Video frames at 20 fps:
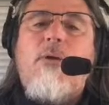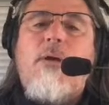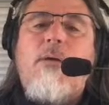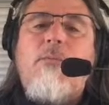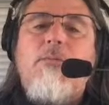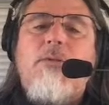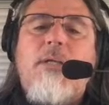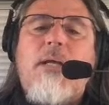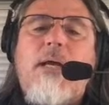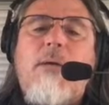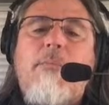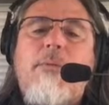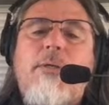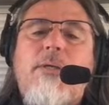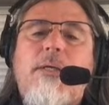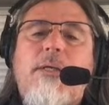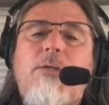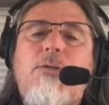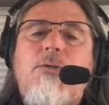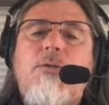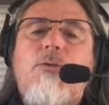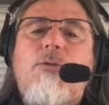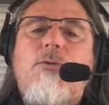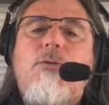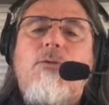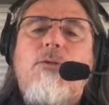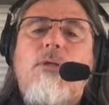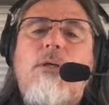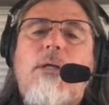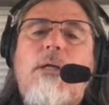for upside
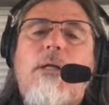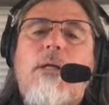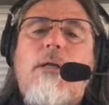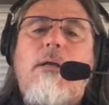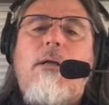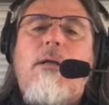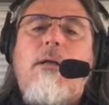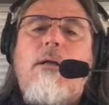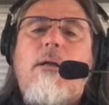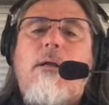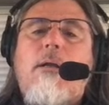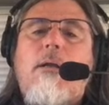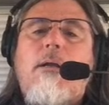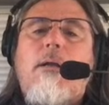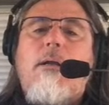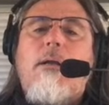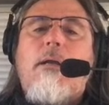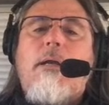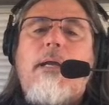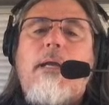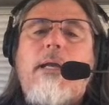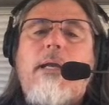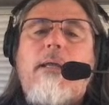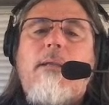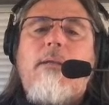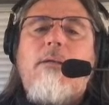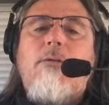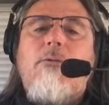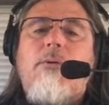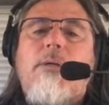potential,
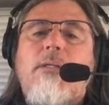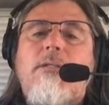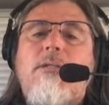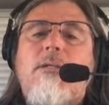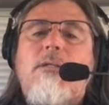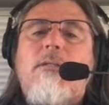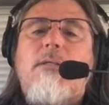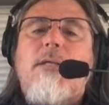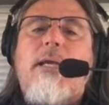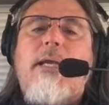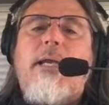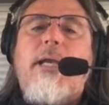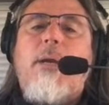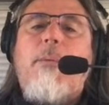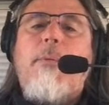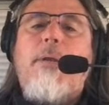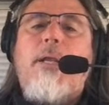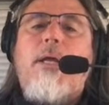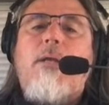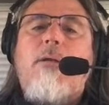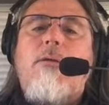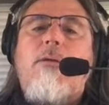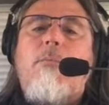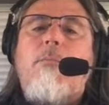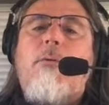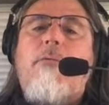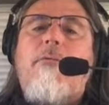and the 26 day coming up to